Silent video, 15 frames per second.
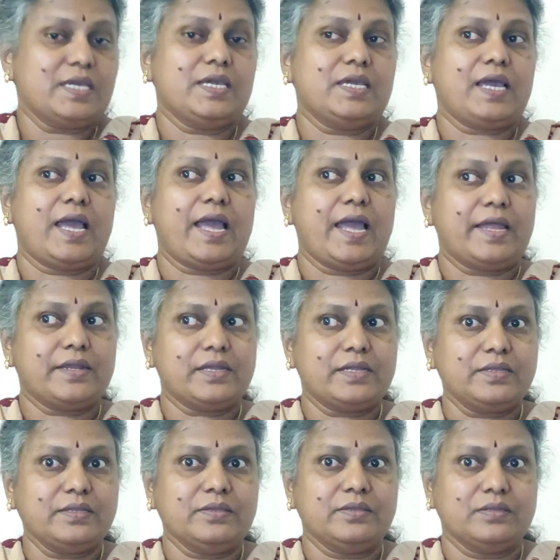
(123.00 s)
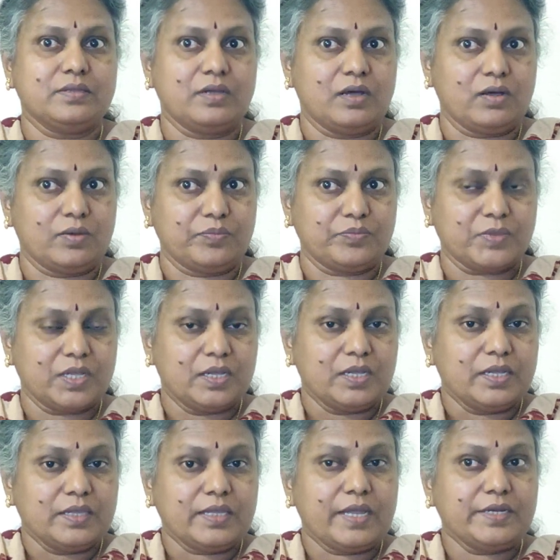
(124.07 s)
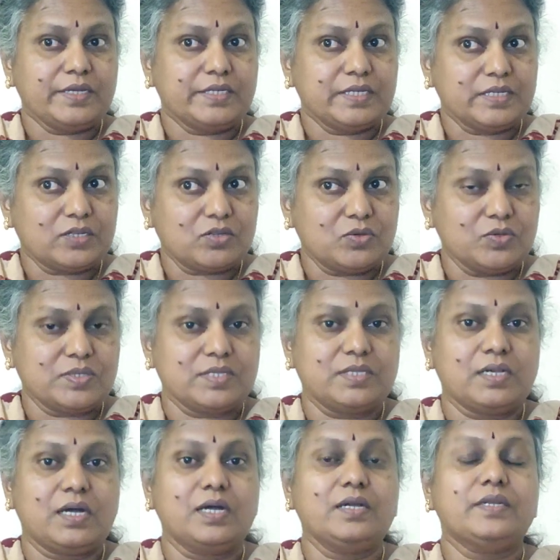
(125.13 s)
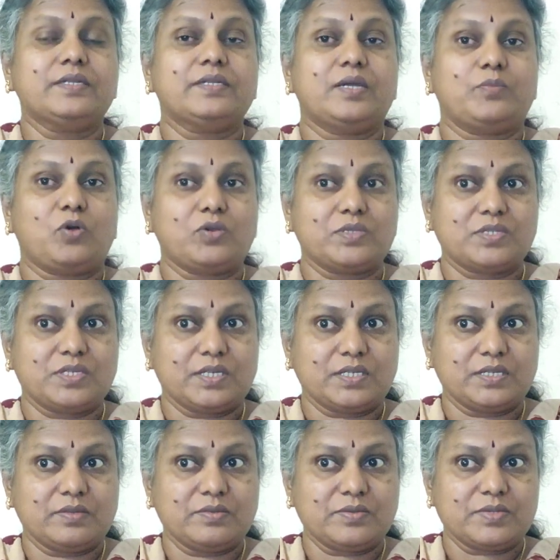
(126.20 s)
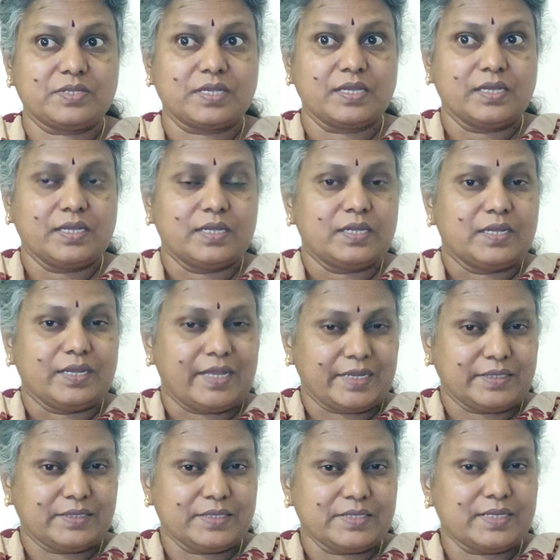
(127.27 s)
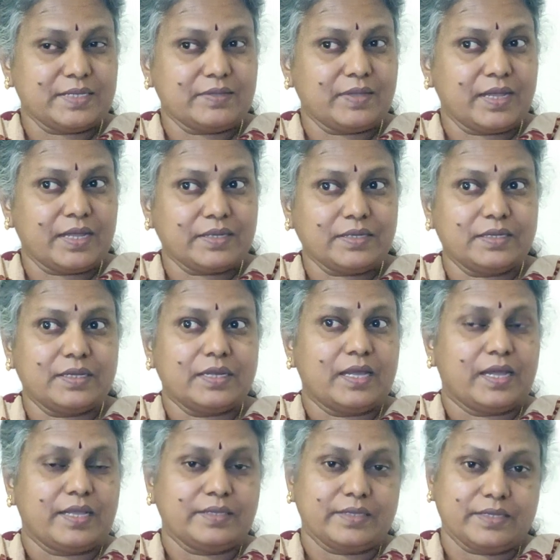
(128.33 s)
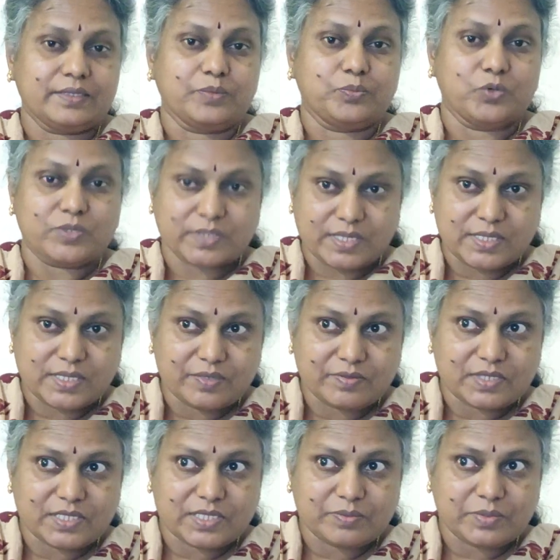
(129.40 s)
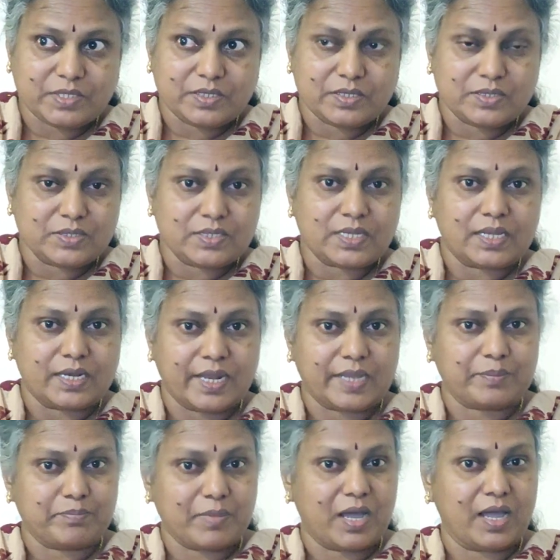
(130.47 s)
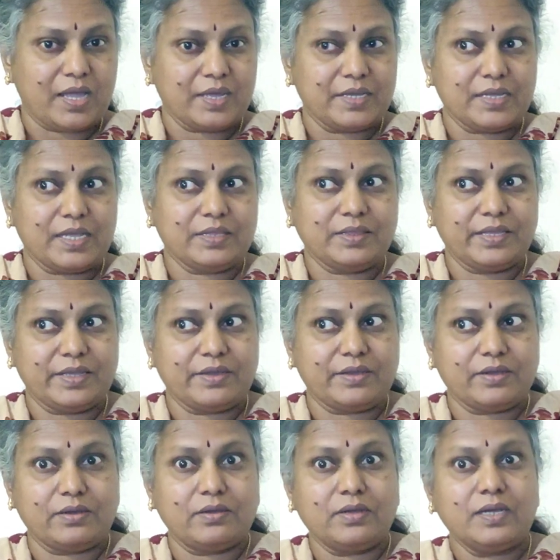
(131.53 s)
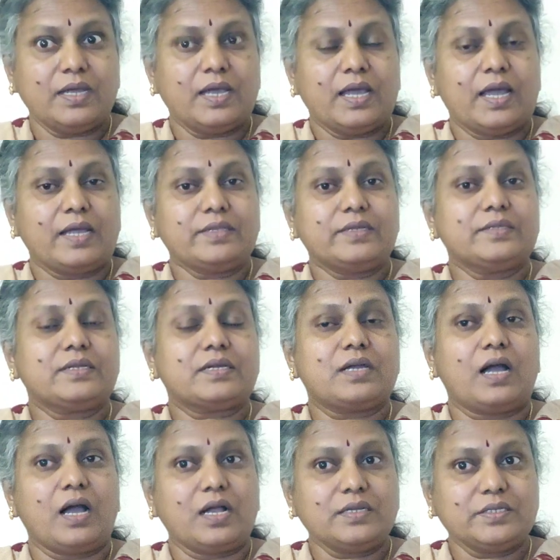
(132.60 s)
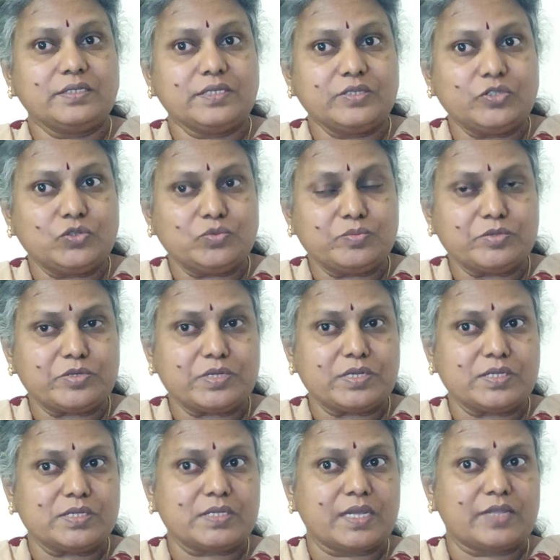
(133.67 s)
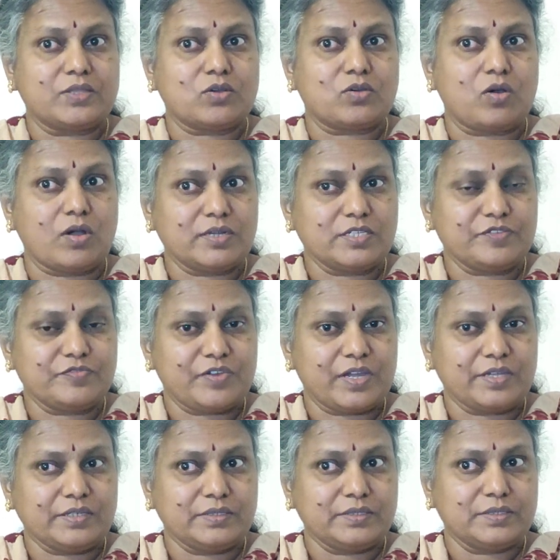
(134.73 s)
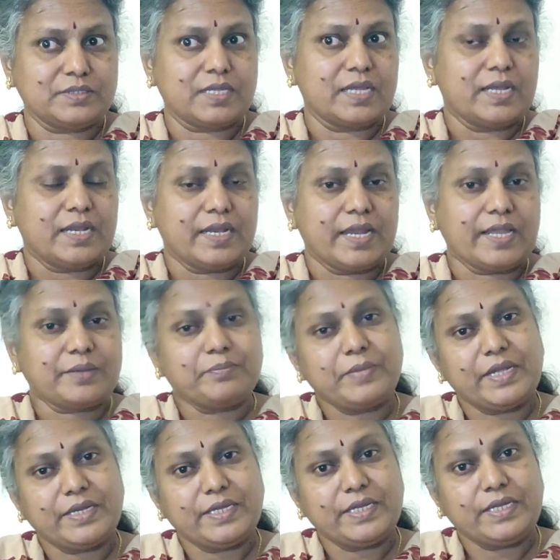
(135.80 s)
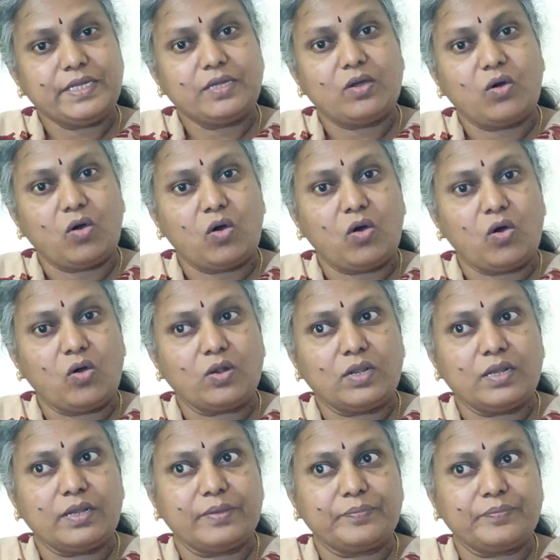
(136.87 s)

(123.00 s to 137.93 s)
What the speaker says: A, an, and the. Then it includes the demonstratives like this and that, and then the possessive determiners like my and their, and then the cardinal numerals and the quantifiers like many, all,